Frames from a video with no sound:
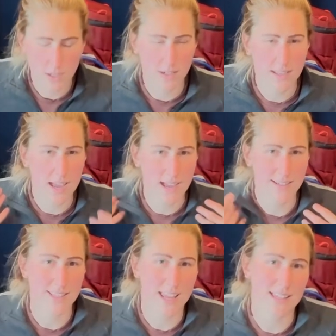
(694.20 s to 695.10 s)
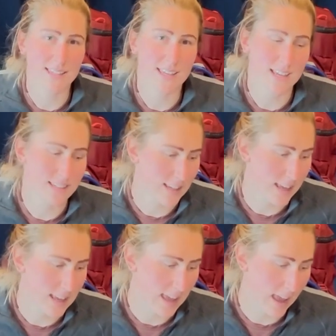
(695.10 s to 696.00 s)
can't as
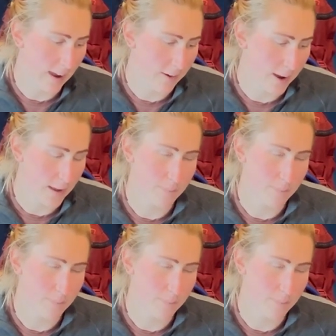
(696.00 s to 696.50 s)
easily carry a